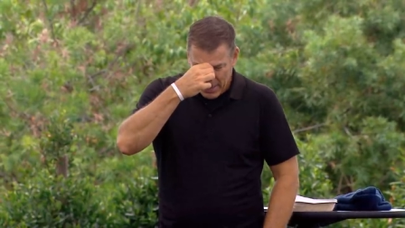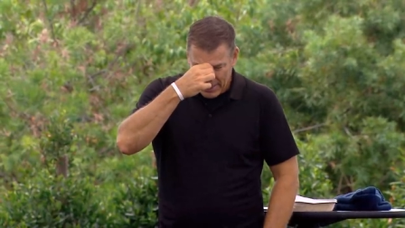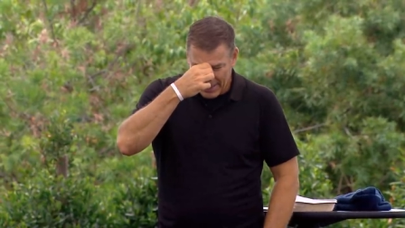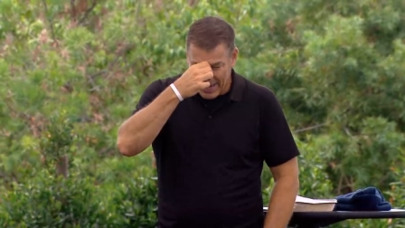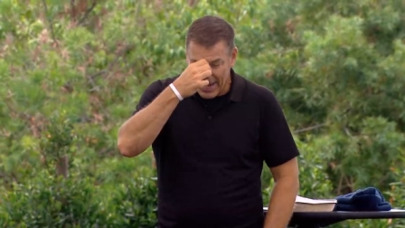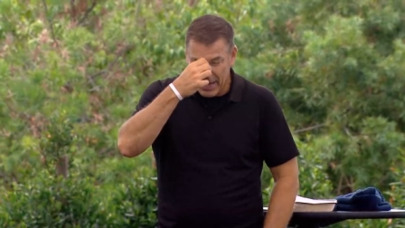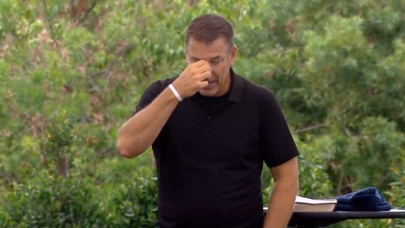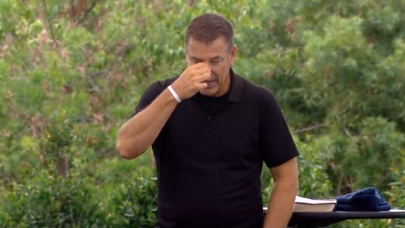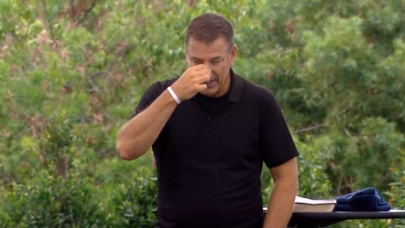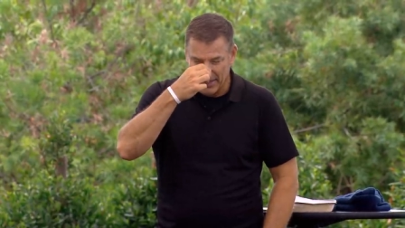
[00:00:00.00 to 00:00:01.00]
today
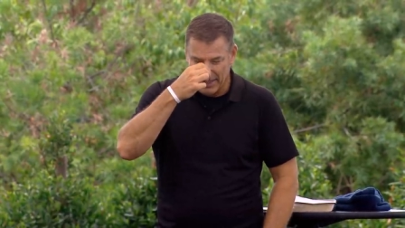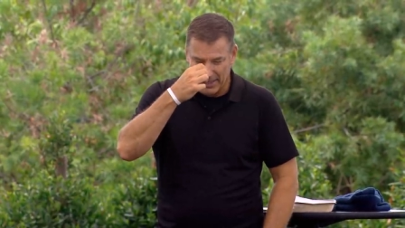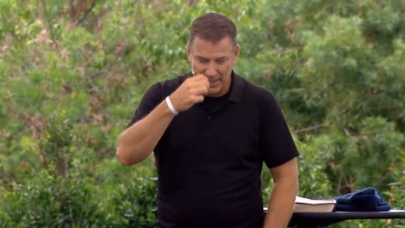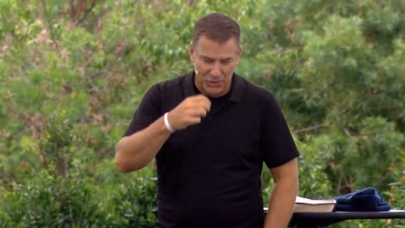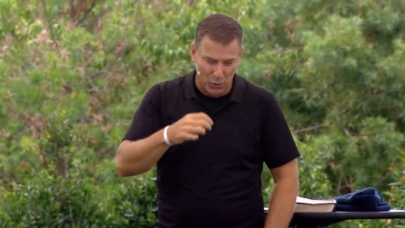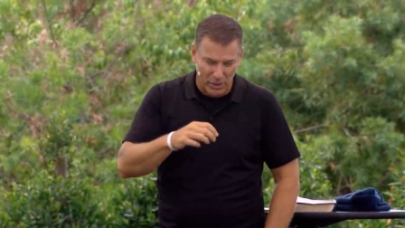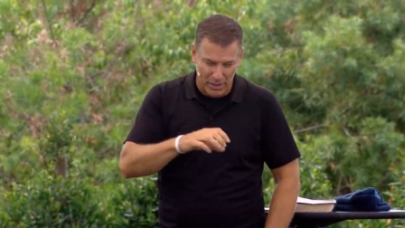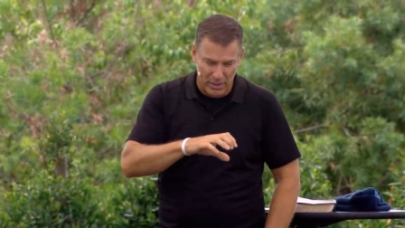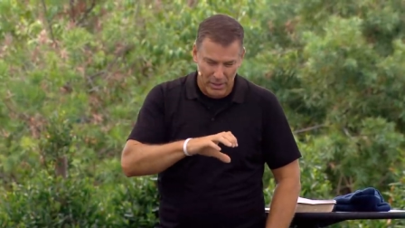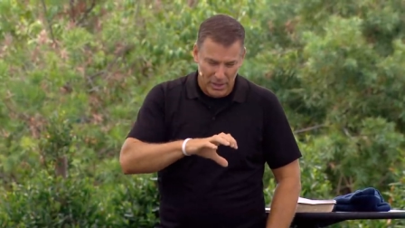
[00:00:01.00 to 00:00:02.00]
is that this would
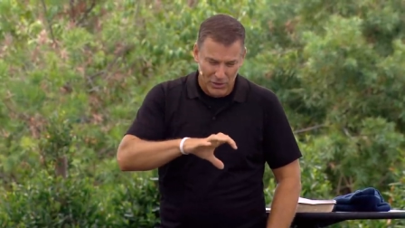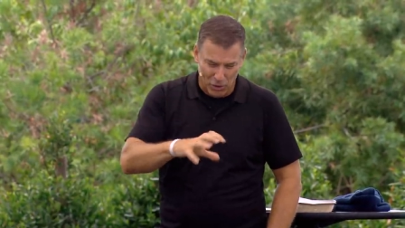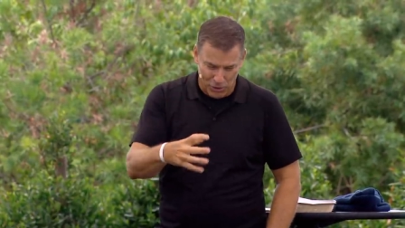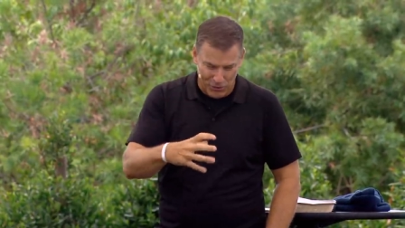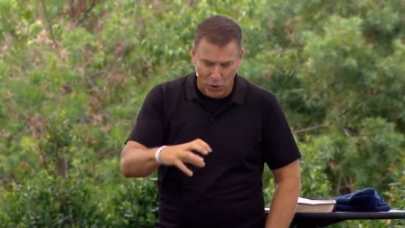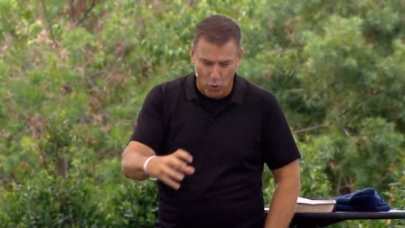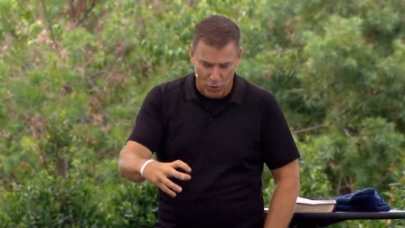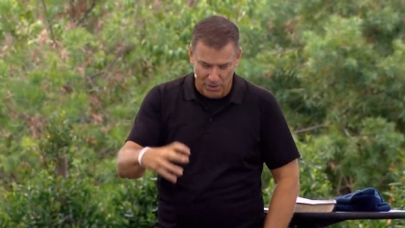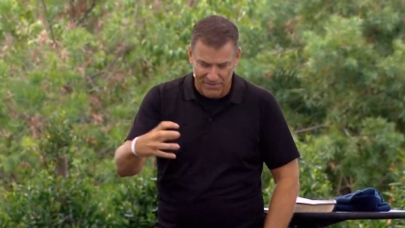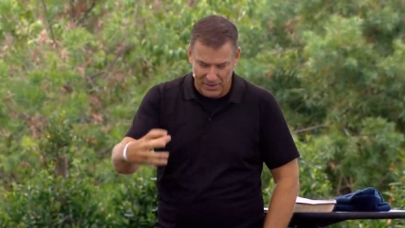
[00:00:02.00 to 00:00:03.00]
turn the corner for